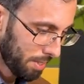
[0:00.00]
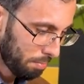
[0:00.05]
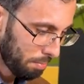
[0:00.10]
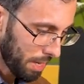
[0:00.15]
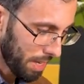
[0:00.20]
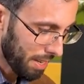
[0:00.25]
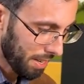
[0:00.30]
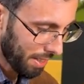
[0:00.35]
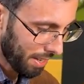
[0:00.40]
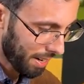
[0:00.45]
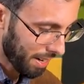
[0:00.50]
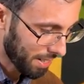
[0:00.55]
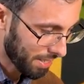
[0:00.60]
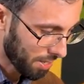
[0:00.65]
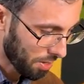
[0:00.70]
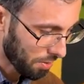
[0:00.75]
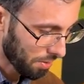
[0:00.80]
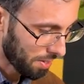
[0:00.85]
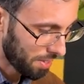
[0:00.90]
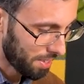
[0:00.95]
Being that I
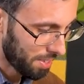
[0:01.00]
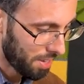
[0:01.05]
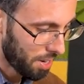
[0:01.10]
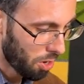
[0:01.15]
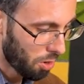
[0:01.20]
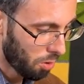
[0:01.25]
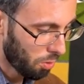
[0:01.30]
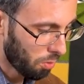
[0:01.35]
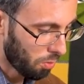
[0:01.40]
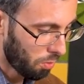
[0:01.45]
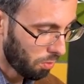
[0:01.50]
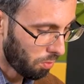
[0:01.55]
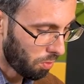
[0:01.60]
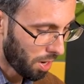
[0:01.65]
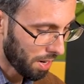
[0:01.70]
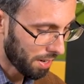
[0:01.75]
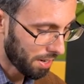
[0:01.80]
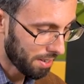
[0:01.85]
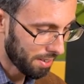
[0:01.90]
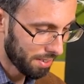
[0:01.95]
don't know
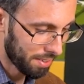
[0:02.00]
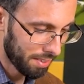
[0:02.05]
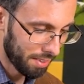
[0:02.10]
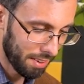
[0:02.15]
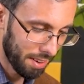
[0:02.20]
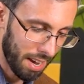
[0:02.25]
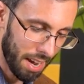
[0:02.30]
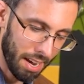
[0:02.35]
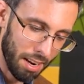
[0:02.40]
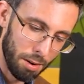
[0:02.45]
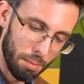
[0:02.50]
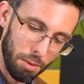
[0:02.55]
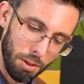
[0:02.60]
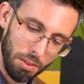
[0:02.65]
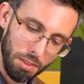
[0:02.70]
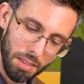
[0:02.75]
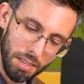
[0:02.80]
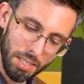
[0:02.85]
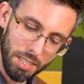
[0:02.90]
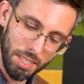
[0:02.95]
what
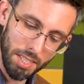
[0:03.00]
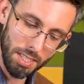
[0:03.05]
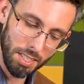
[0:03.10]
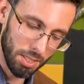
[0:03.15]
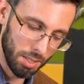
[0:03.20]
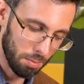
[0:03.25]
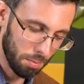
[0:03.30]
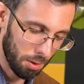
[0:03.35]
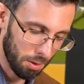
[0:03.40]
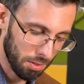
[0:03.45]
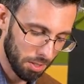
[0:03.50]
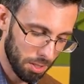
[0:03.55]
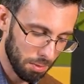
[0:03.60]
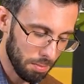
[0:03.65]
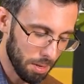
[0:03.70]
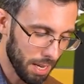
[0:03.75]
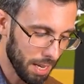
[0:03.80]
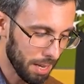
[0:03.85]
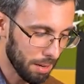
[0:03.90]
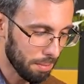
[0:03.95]
animal this is supposed to
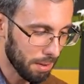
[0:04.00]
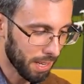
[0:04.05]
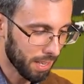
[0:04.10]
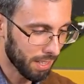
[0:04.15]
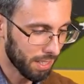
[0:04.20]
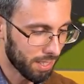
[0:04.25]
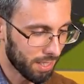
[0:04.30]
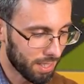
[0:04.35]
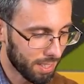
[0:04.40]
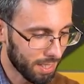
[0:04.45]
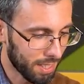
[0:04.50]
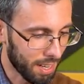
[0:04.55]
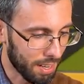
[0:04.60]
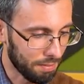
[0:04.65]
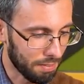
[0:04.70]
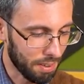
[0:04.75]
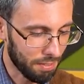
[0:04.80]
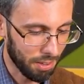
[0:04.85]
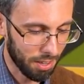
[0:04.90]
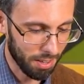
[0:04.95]
be because
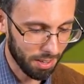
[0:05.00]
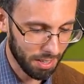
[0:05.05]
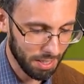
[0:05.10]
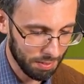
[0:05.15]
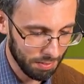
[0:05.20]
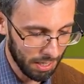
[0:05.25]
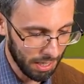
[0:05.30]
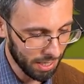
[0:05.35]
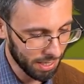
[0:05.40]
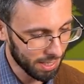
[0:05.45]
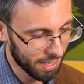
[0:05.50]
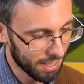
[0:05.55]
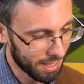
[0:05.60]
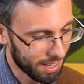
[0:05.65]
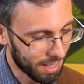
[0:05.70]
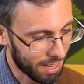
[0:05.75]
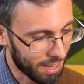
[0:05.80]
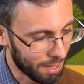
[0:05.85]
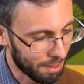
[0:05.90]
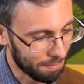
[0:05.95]
I've never heard of it.
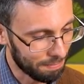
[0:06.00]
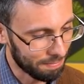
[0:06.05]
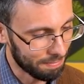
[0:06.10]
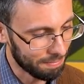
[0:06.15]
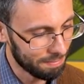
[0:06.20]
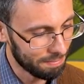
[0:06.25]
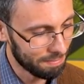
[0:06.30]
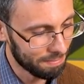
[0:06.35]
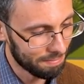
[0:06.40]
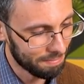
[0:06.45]
Um,